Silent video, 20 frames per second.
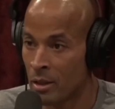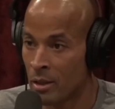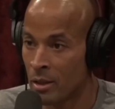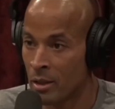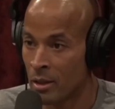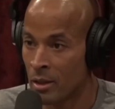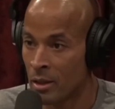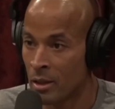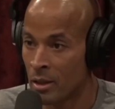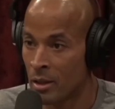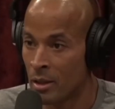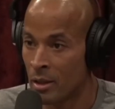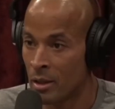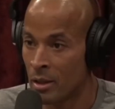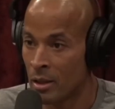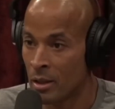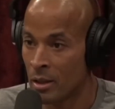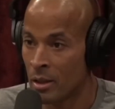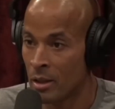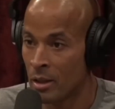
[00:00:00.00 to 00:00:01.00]
Ugh.
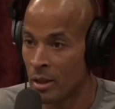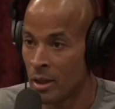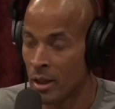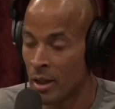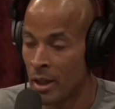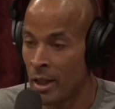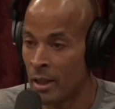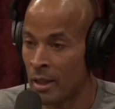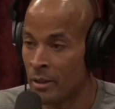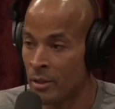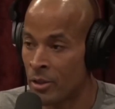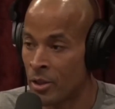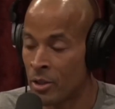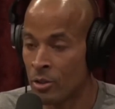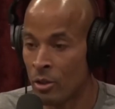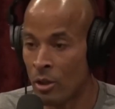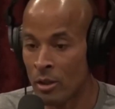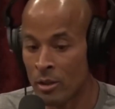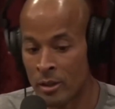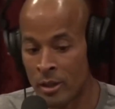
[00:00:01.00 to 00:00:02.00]
And she
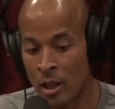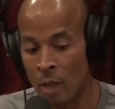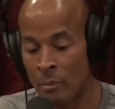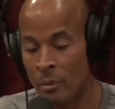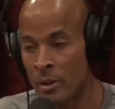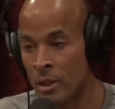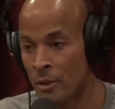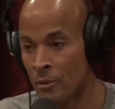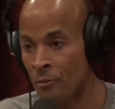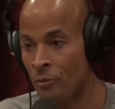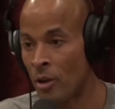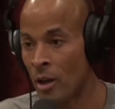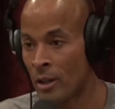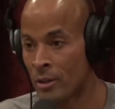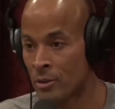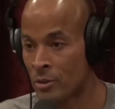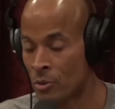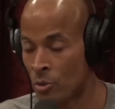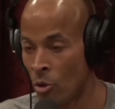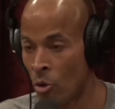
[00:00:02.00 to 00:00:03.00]
started telling me these fucking
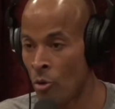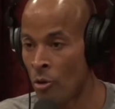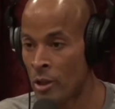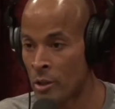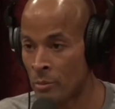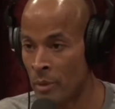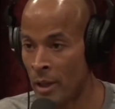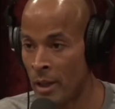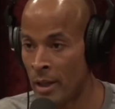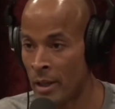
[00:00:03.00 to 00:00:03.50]
stories, man.